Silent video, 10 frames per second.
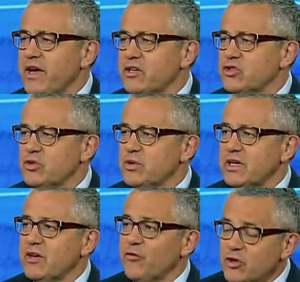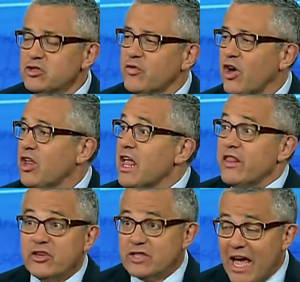spy issue, first of all,
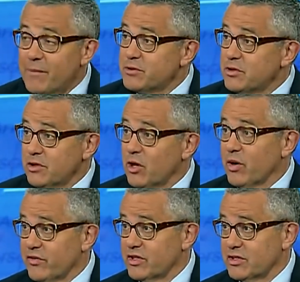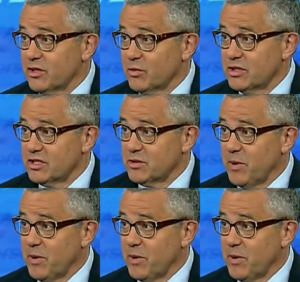there's absolutely no evidence there was a